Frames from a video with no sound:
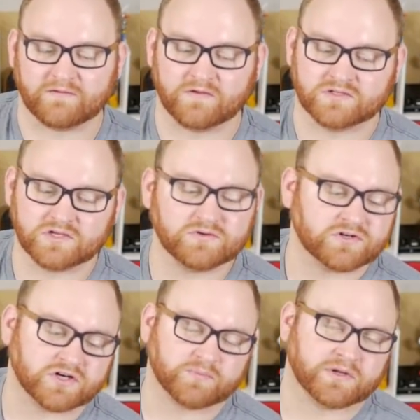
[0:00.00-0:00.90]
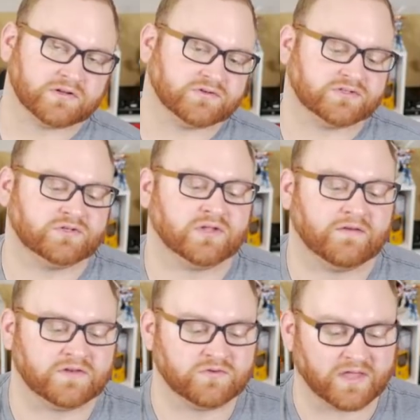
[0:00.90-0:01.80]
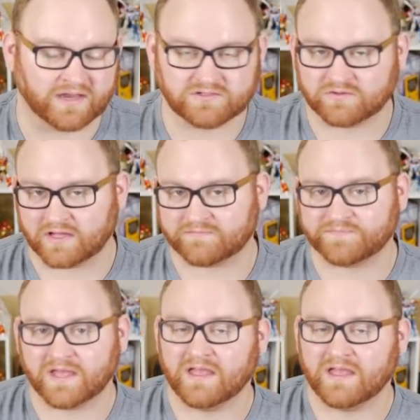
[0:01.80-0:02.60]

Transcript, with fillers: If you do, target player loses two life and you gain two life.